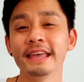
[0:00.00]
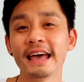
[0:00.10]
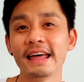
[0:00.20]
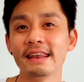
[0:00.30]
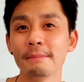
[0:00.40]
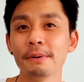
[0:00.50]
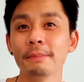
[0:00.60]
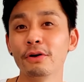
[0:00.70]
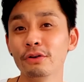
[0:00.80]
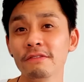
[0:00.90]
can about
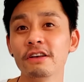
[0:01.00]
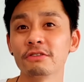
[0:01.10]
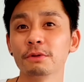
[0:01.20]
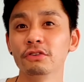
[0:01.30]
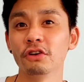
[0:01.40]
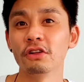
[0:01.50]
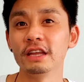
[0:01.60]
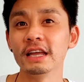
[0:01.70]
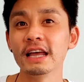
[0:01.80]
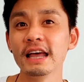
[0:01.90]
my own investment journey